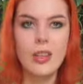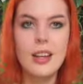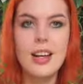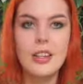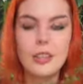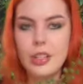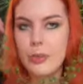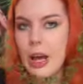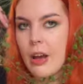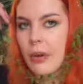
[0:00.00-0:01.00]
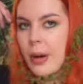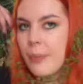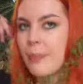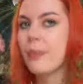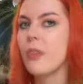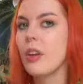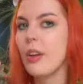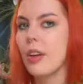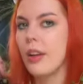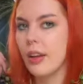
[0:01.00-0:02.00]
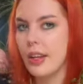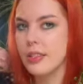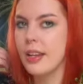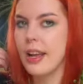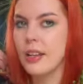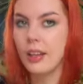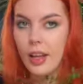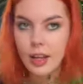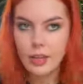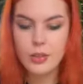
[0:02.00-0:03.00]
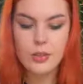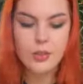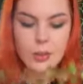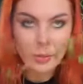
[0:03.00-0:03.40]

you can actually wear it as a necklace